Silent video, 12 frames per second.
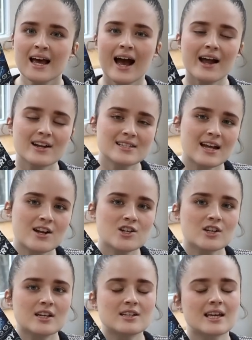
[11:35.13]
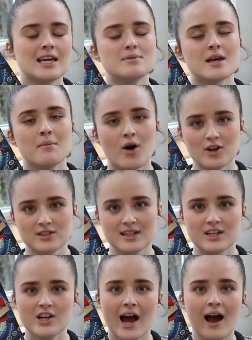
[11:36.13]
and essentially keeps him
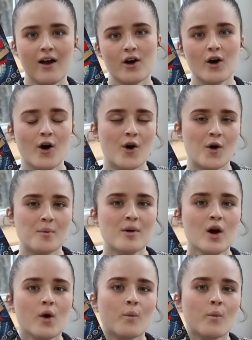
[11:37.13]
hostage at her home,